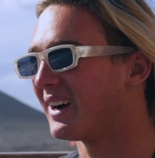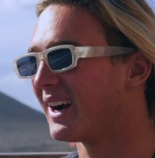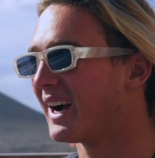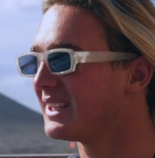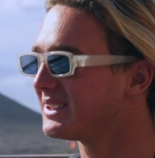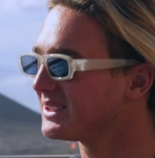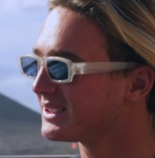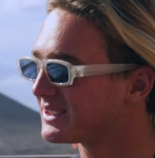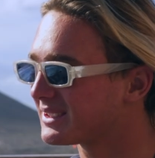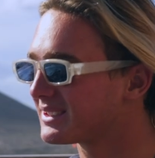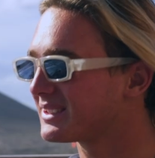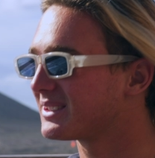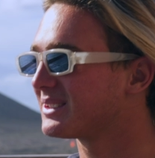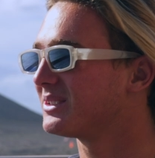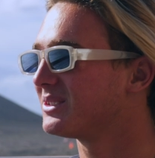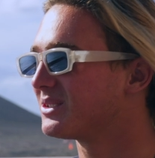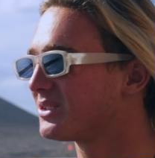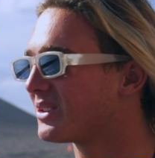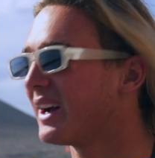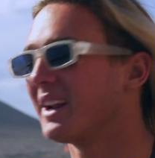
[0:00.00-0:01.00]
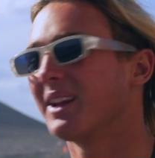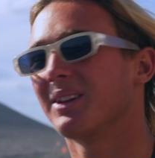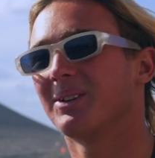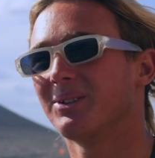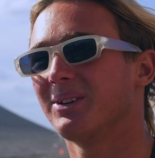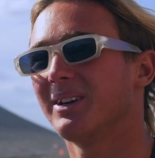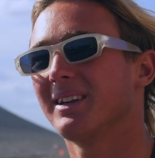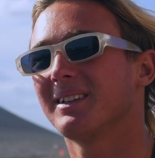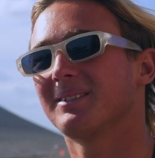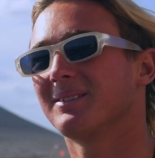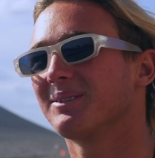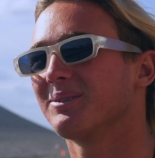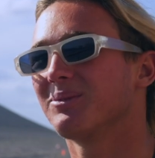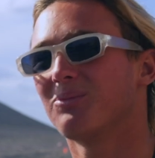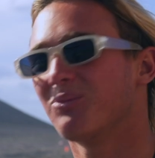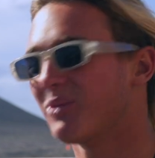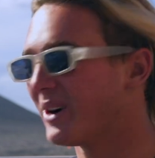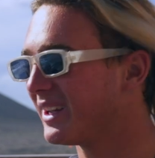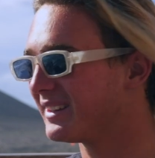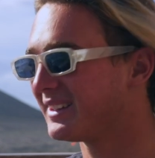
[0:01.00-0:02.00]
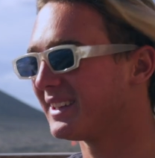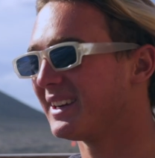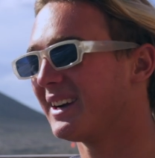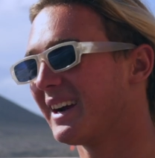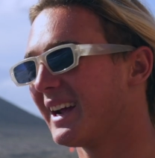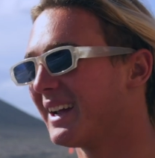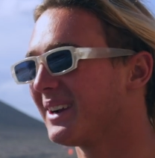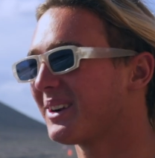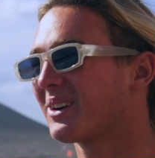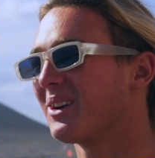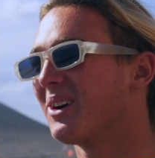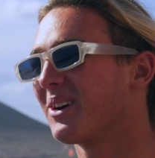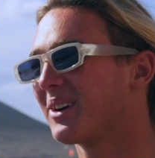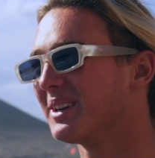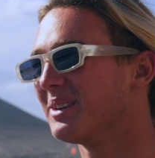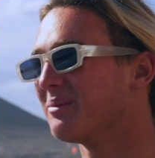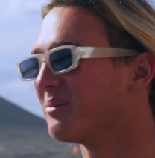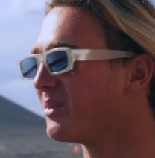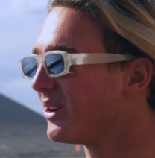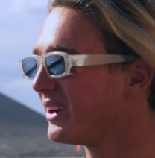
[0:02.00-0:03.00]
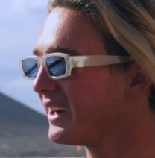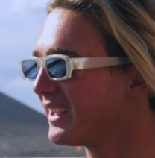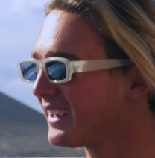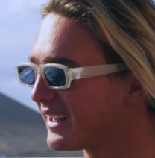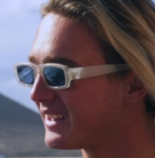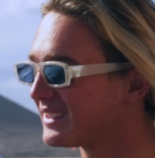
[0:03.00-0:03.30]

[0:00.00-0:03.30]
I just tried to do it, went there 8 o'clock in the morning,